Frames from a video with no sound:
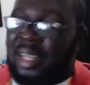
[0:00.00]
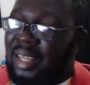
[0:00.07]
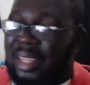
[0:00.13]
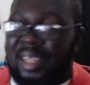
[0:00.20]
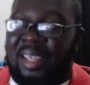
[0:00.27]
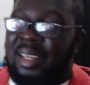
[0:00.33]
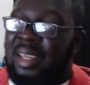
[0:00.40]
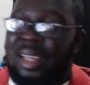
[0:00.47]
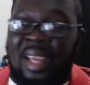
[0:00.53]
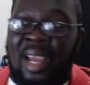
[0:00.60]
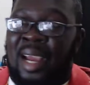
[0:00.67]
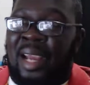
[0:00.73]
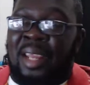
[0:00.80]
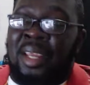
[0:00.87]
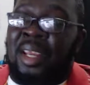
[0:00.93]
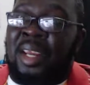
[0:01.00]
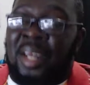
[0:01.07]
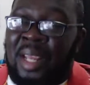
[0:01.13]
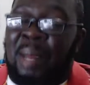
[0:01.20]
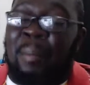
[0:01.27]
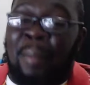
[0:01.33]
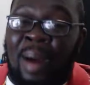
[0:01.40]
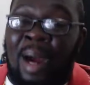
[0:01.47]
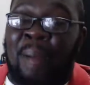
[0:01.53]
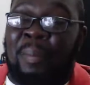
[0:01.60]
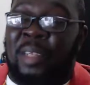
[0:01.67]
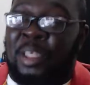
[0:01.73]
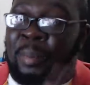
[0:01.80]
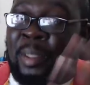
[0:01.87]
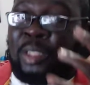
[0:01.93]
yeah, you're gonna get mopped,
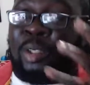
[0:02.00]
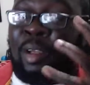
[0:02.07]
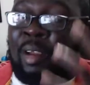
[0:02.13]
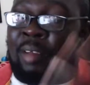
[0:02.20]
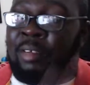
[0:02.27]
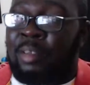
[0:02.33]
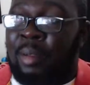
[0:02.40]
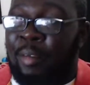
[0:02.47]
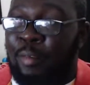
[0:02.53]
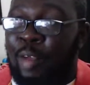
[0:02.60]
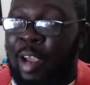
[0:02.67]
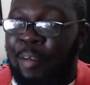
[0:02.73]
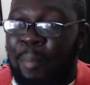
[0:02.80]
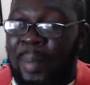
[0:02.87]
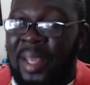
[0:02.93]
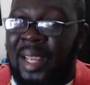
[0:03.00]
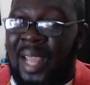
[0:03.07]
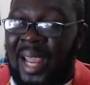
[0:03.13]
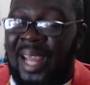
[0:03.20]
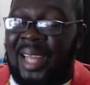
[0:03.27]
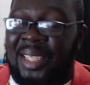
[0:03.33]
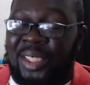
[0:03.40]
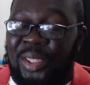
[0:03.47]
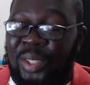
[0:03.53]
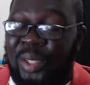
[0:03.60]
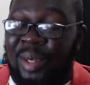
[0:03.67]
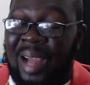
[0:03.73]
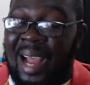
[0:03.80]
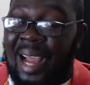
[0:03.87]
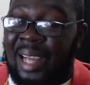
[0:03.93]
especially if you have big hands.
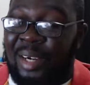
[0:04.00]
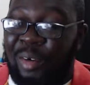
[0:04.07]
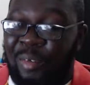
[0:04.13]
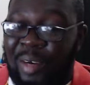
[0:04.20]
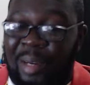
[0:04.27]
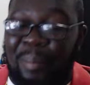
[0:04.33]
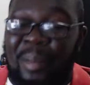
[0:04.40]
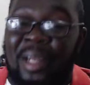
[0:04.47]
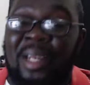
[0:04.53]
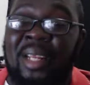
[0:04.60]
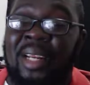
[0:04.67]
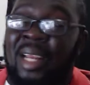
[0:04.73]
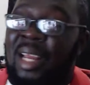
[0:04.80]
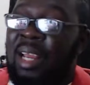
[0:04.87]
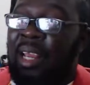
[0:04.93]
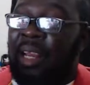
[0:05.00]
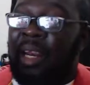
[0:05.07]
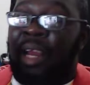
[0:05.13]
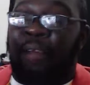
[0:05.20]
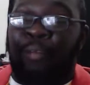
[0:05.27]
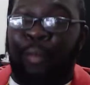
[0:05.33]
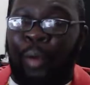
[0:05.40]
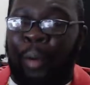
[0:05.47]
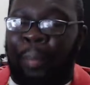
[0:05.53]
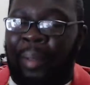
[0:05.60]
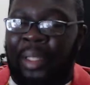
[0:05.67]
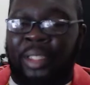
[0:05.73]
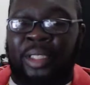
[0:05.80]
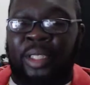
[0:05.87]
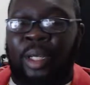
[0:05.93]
So I don't recommend it. Now, if you want to
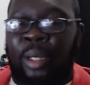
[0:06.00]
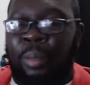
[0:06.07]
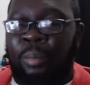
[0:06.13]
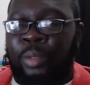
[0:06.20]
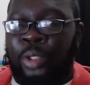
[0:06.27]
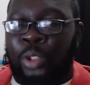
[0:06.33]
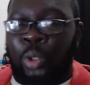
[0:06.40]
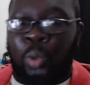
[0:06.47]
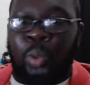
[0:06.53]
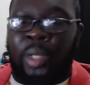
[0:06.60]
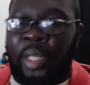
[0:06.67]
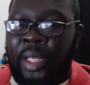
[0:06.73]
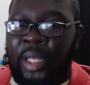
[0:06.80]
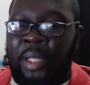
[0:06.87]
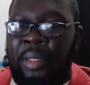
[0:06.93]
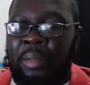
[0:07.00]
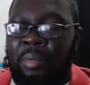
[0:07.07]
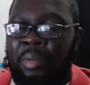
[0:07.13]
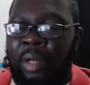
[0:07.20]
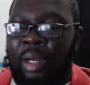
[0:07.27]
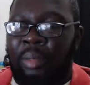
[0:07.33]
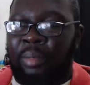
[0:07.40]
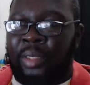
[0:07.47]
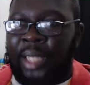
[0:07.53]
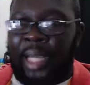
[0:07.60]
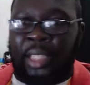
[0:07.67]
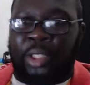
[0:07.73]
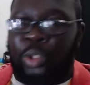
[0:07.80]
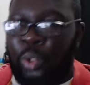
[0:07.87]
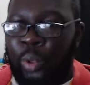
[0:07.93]
play some 2D
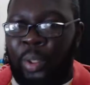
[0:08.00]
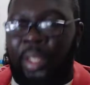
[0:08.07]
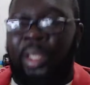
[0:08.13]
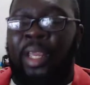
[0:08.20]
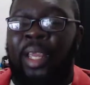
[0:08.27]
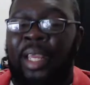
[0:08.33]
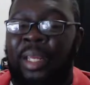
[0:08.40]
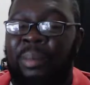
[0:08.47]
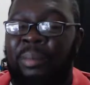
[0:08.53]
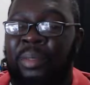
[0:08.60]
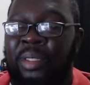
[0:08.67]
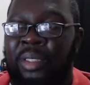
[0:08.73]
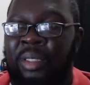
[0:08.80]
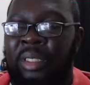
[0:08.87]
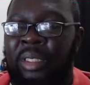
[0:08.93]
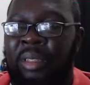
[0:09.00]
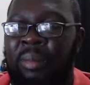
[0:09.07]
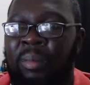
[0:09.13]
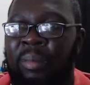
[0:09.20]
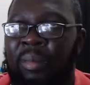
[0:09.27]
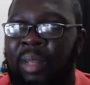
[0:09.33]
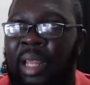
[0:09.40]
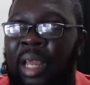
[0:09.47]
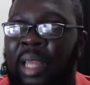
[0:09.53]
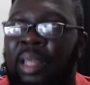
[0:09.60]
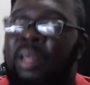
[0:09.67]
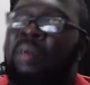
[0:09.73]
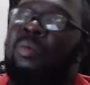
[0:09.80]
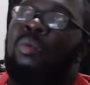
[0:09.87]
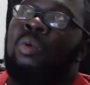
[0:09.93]
side-scrolling games, like
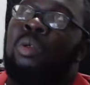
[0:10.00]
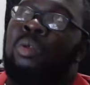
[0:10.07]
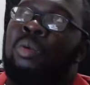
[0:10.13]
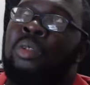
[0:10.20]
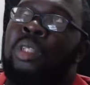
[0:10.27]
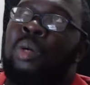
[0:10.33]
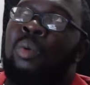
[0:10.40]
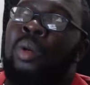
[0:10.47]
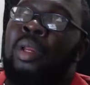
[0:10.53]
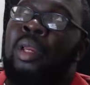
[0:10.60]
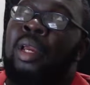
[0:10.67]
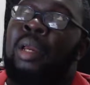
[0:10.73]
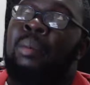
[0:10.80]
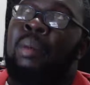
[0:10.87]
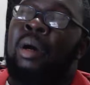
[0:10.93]
what was that one game?